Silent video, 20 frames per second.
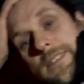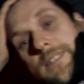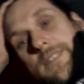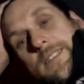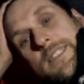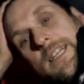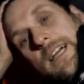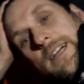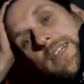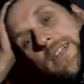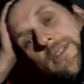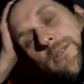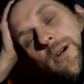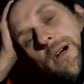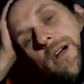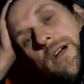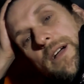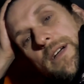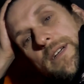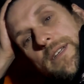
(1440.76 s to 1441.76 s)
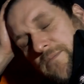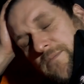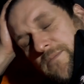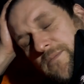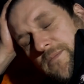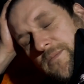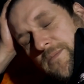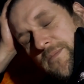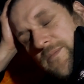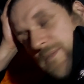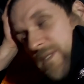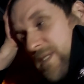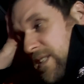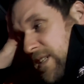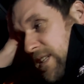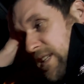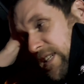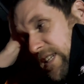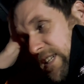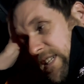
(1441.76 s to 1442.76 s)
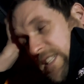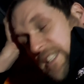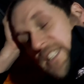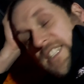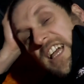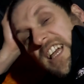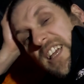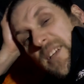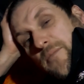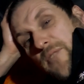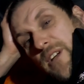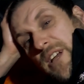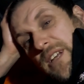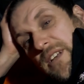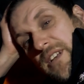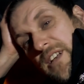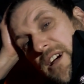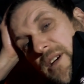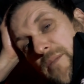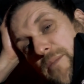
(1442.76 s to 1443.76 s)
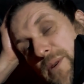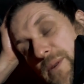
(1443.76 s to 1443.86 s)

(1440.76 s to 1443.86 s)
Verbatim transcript: So you uh, you set your bedding up,